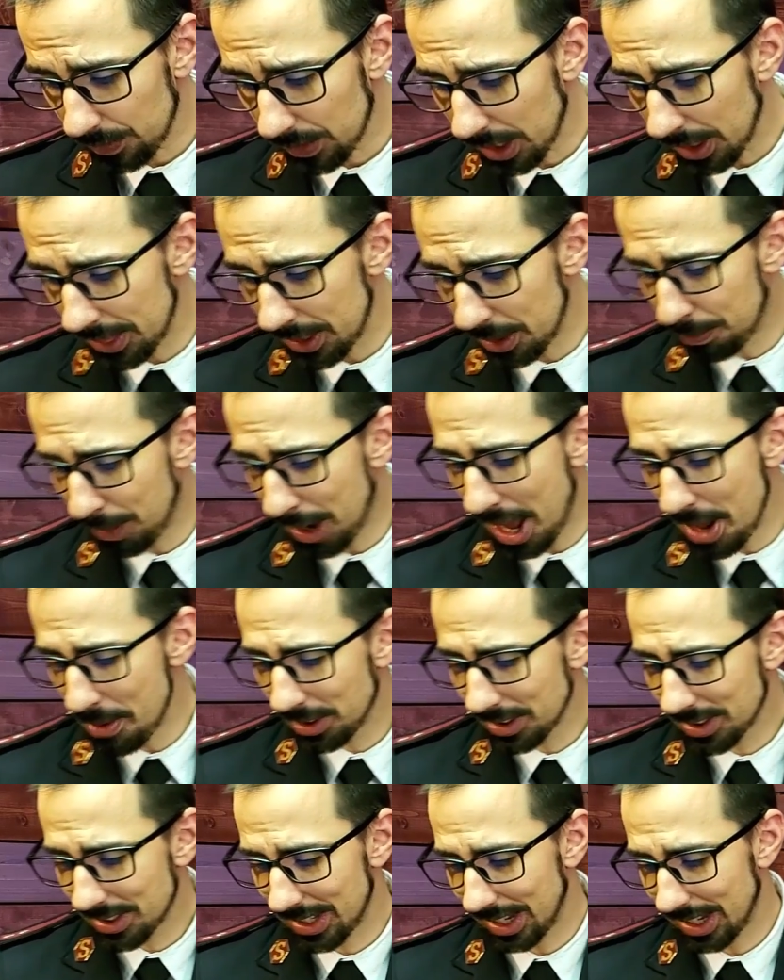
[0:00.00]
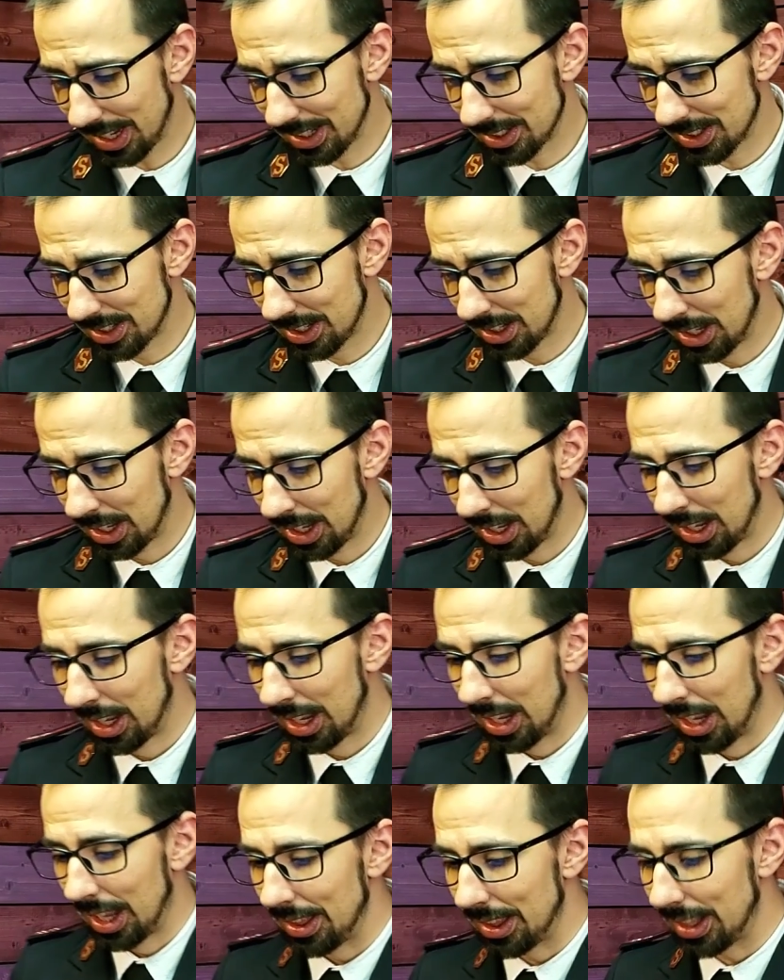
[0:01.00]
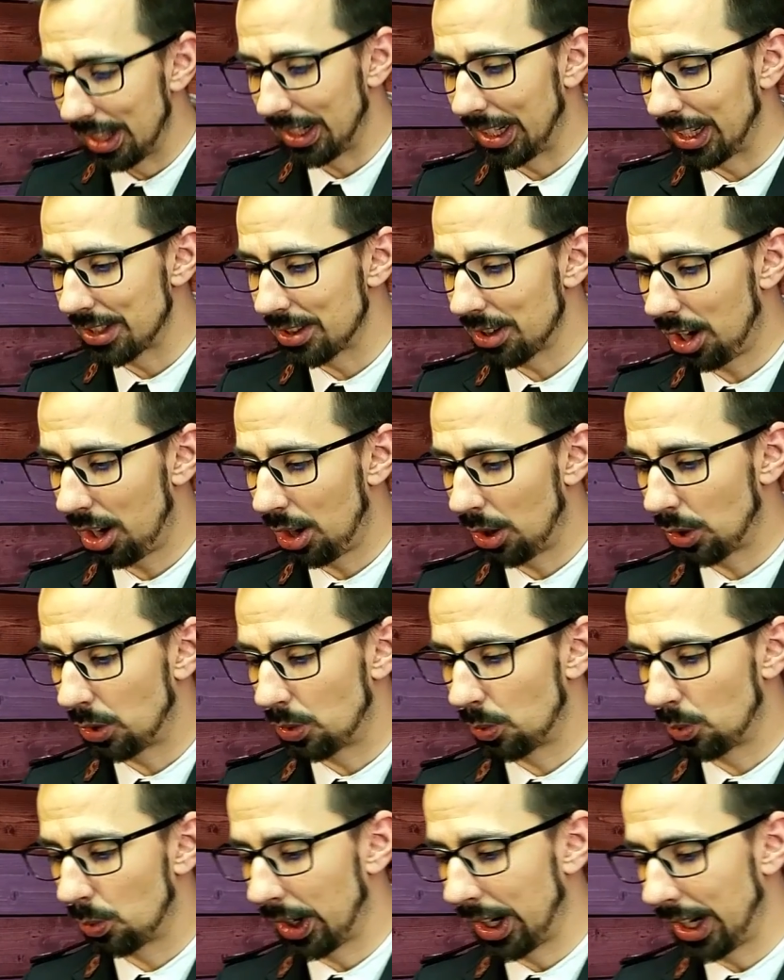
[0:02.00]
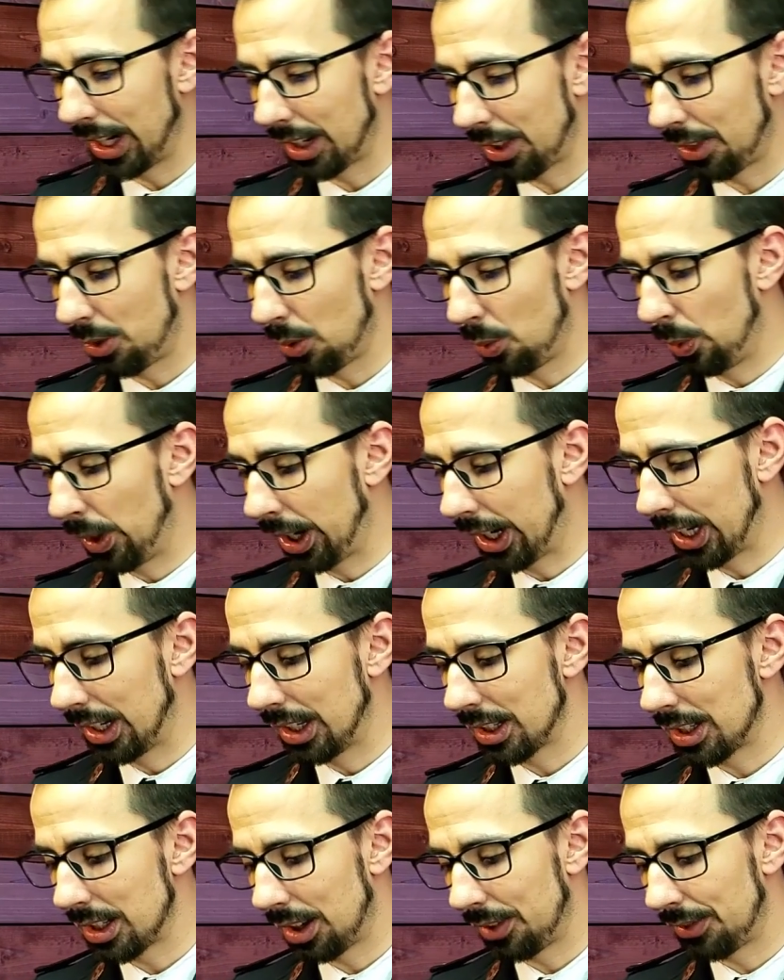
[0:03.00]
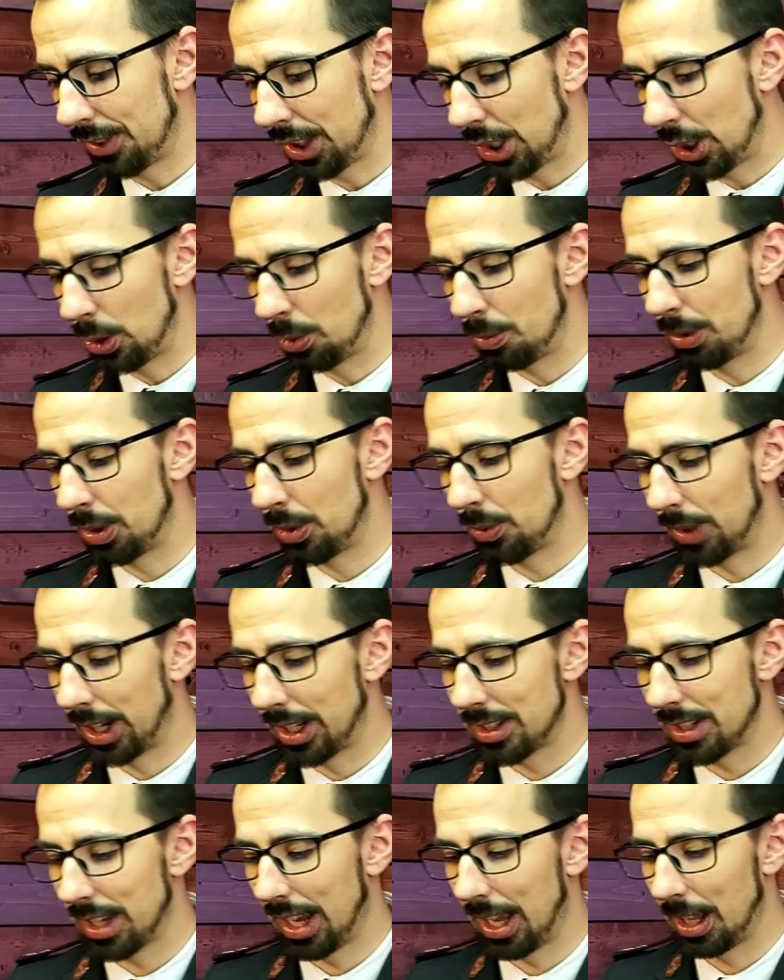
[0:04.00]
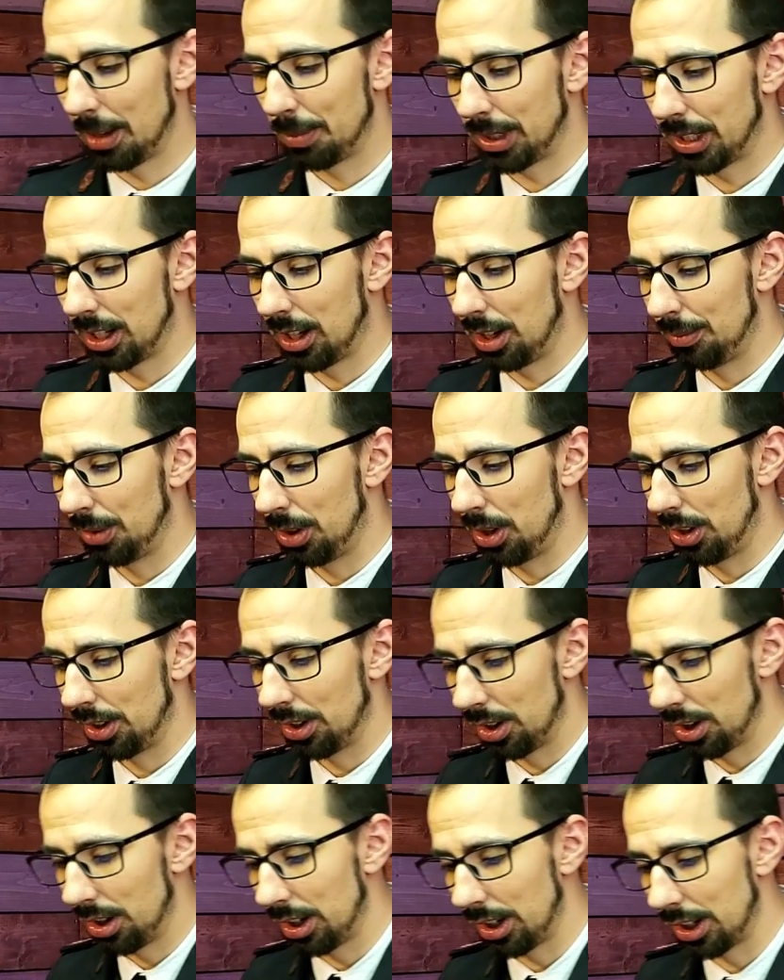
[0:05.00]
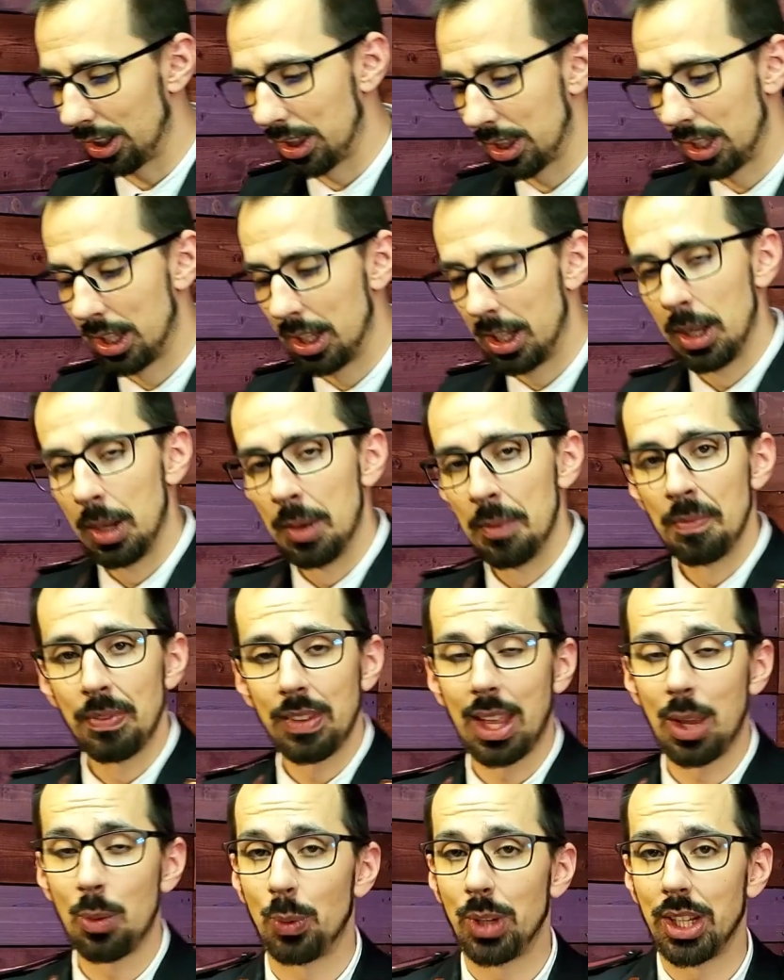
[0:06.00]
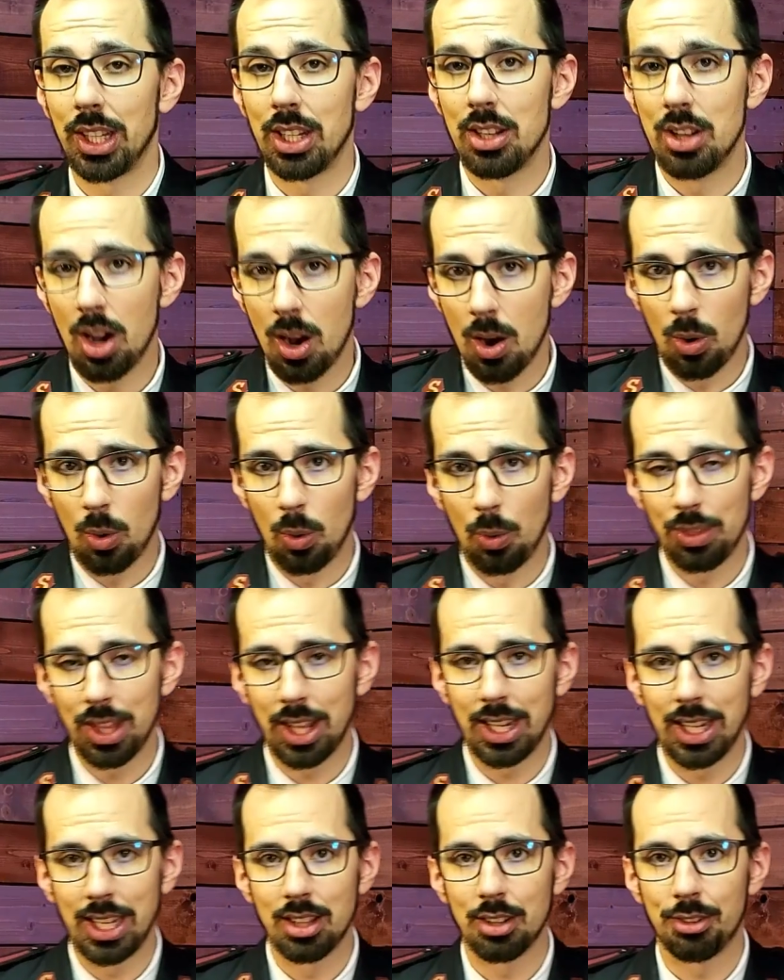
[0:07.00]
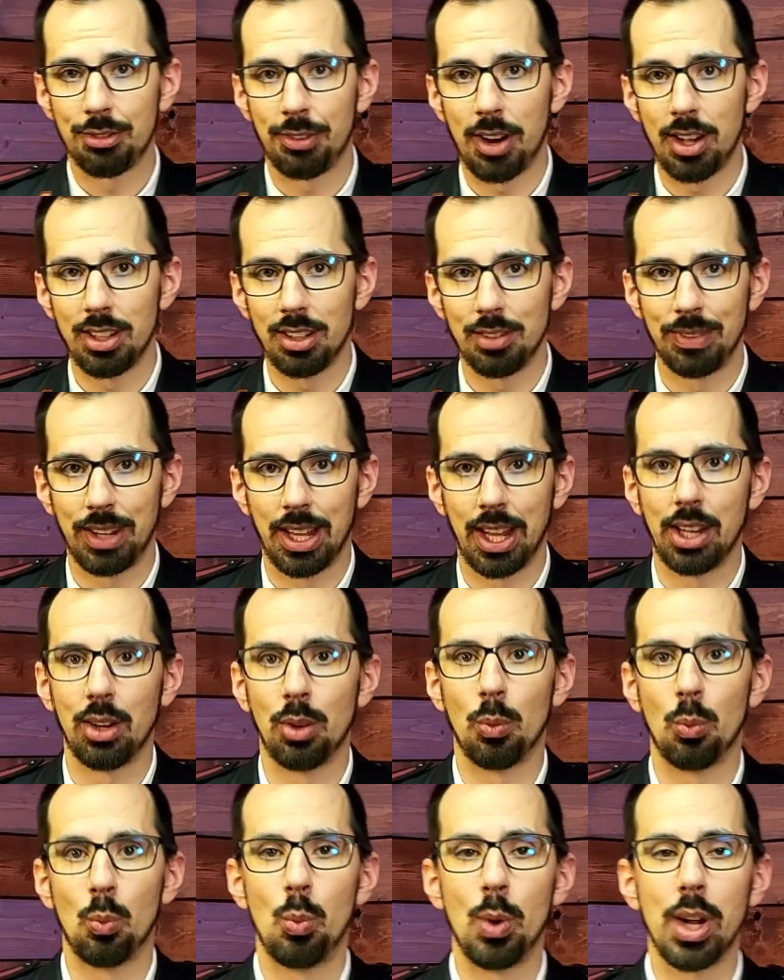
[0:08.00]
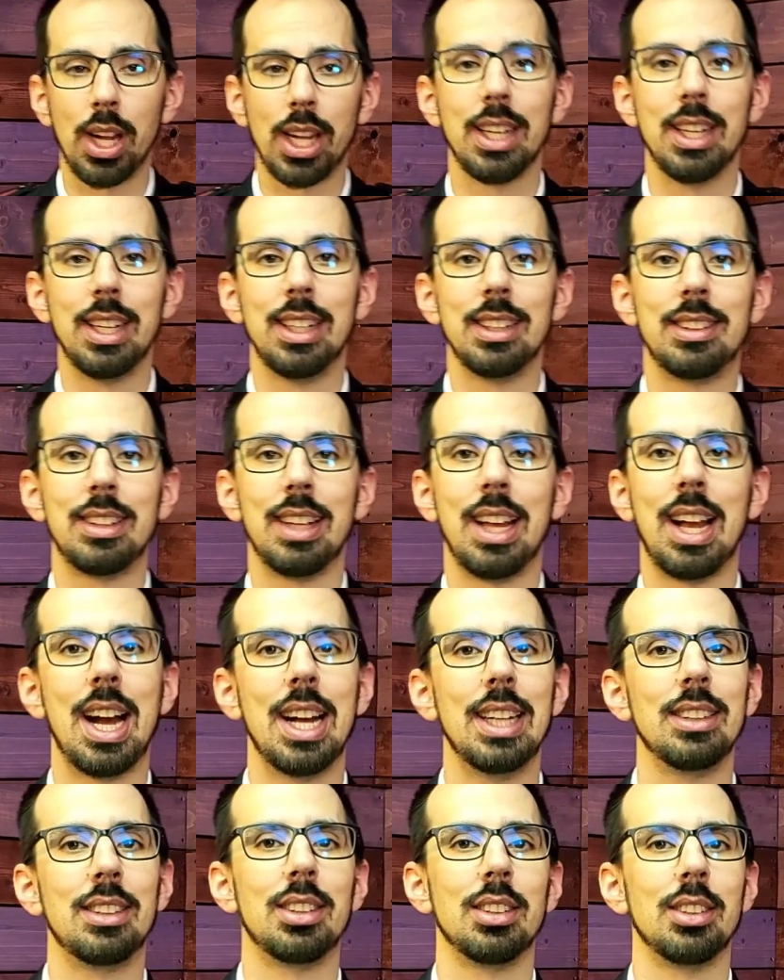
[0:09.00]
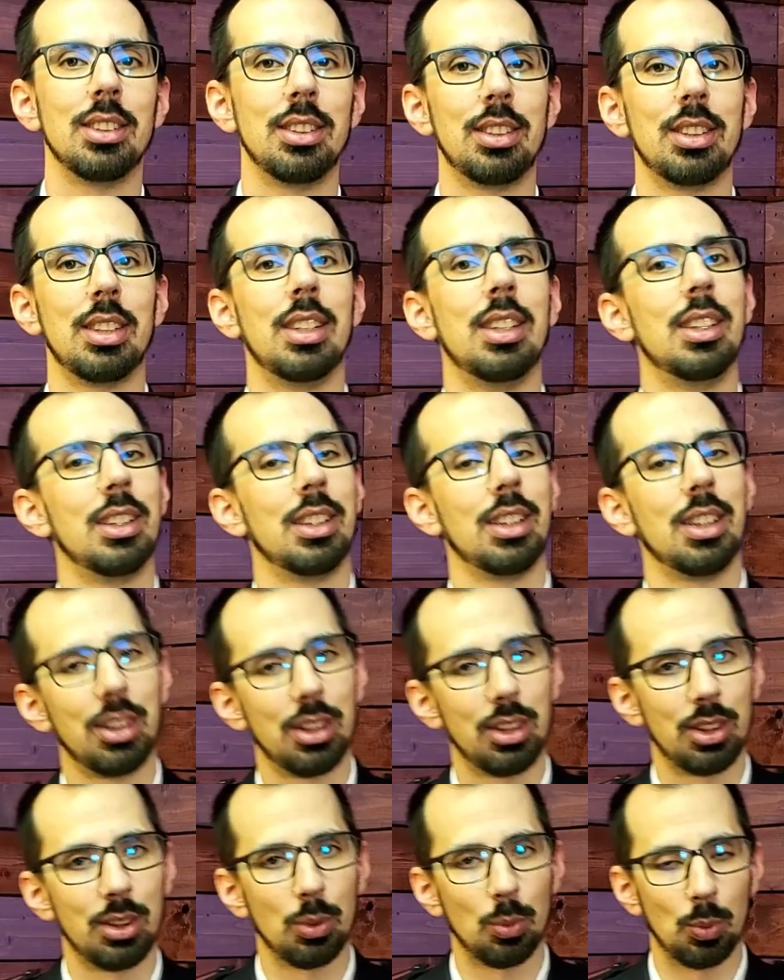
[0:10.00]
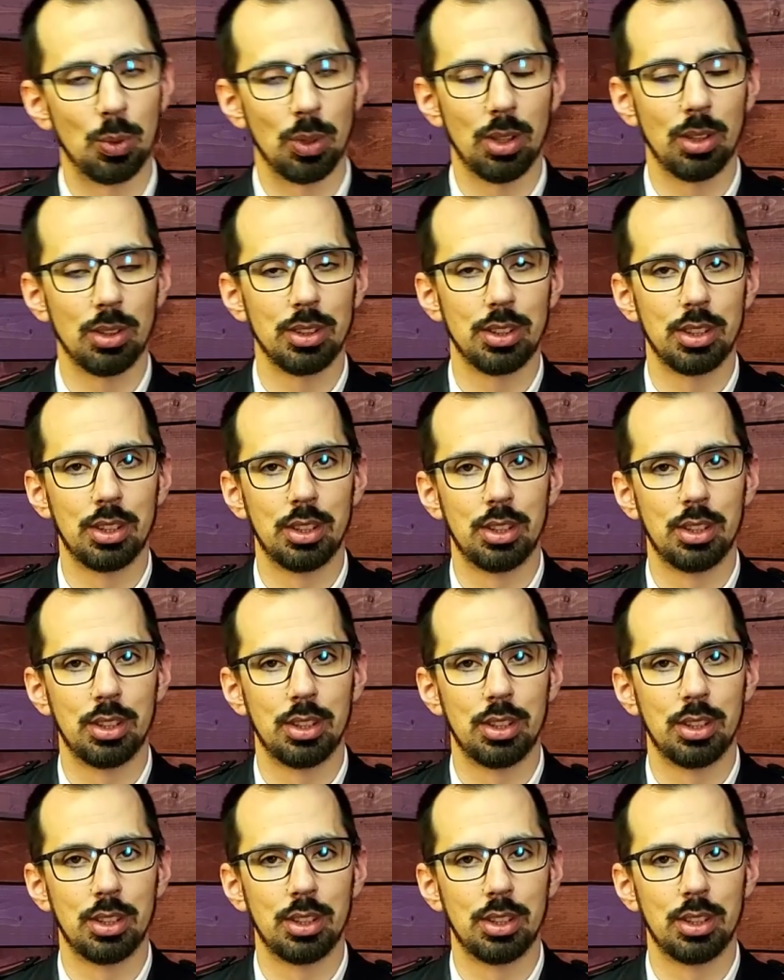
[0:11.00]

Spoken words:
the Bible says that he saw how great the wickedness of the human race had become on earth. And we know that in the fall of man, wickedness enters the world.